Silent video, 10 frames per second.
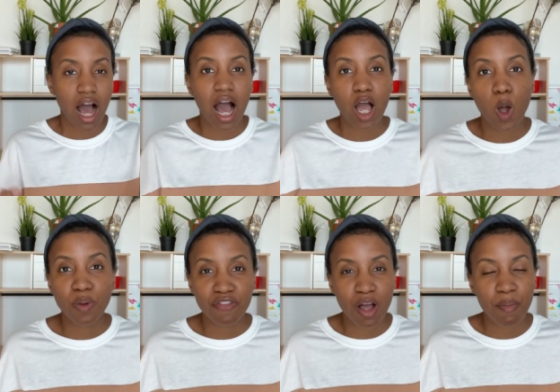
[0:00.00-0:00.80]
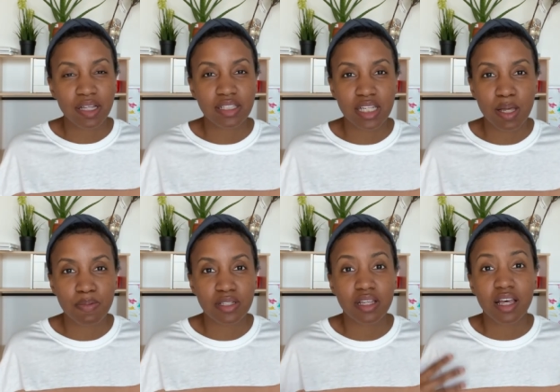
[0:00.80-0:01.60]
I hope you find my
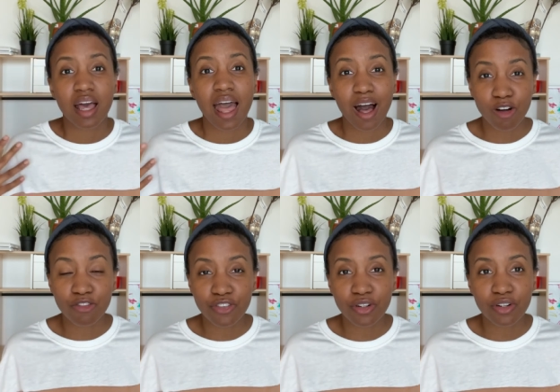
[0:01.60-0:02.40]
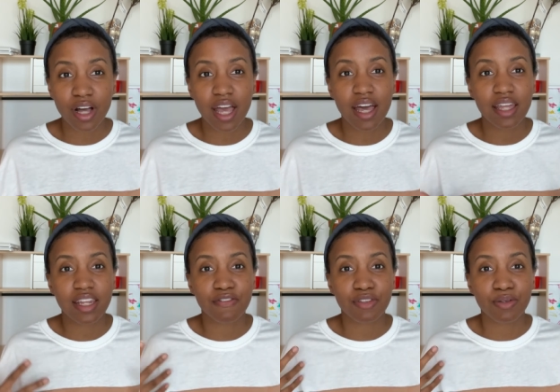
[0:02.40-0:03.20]
tips helpful and
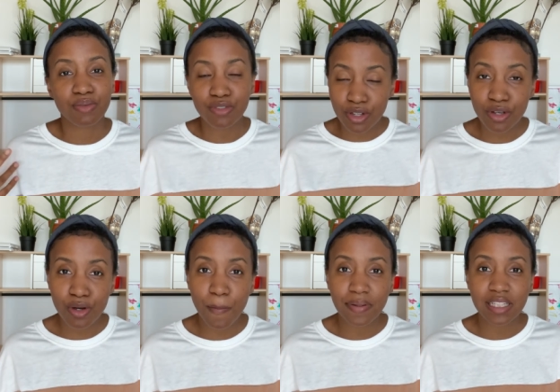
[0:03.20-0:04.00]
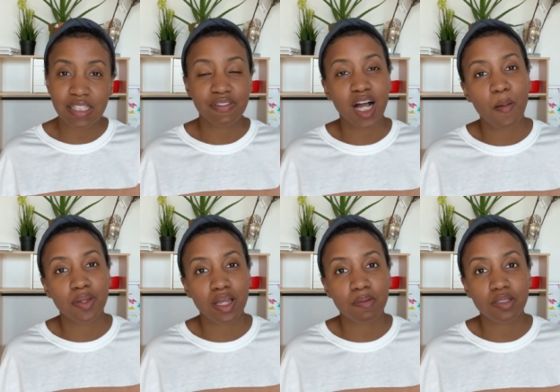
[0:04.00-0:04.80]
if you do please leave a comment
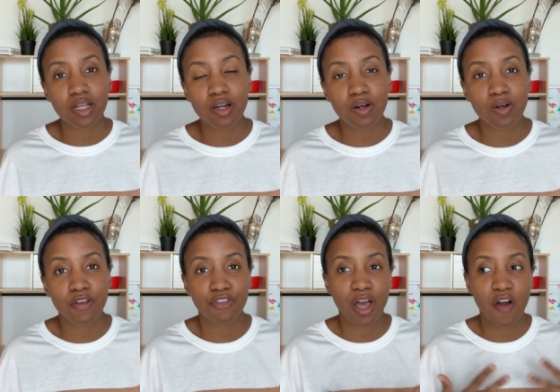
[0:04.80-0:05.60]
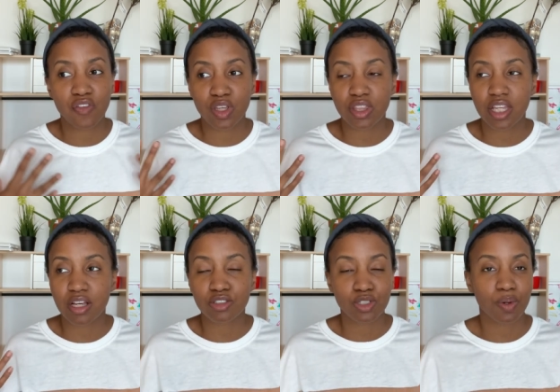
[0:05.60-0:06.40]
down below if you have anything
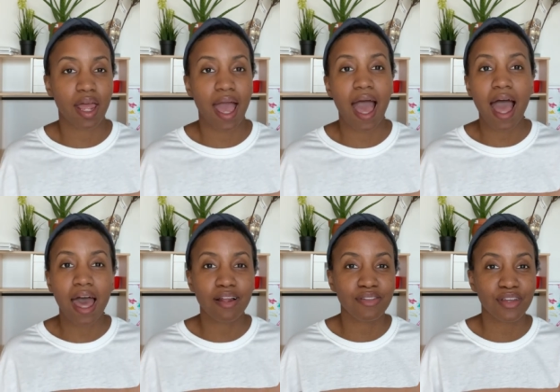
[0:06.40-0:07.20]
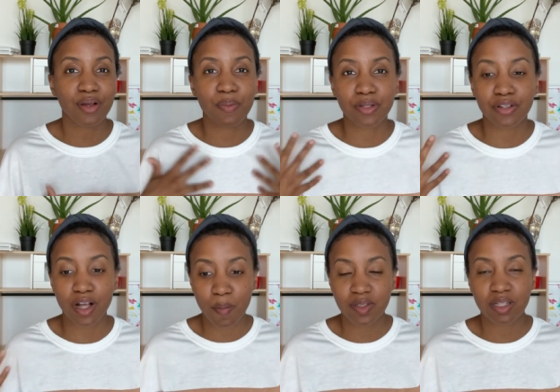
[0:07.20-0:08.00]
else you want to add on there put your
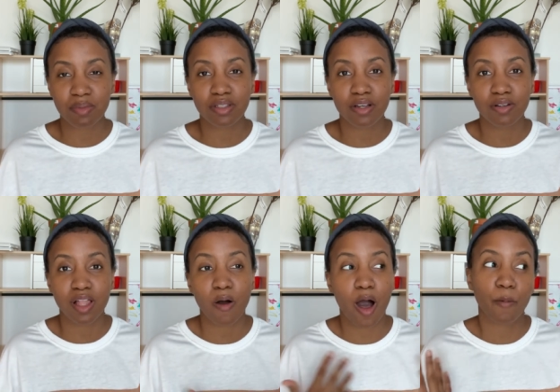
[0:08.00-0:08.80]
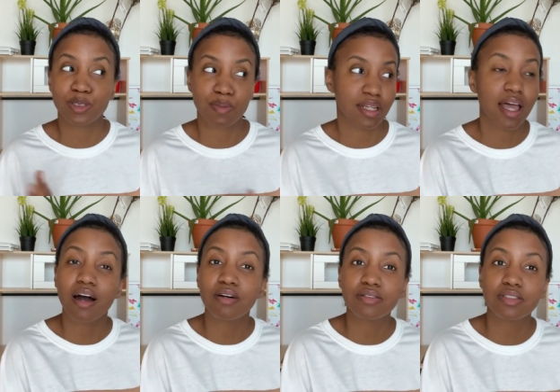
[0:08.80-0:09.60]
comments down below that'll help somebody
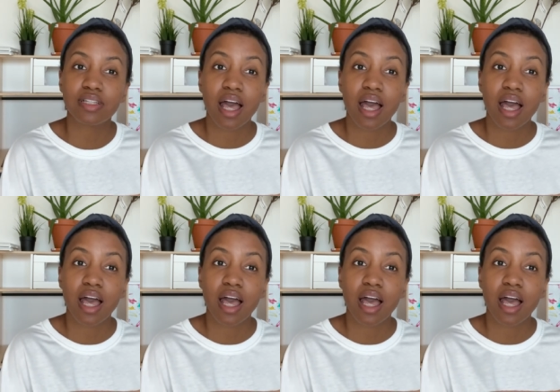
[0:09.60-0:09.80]
else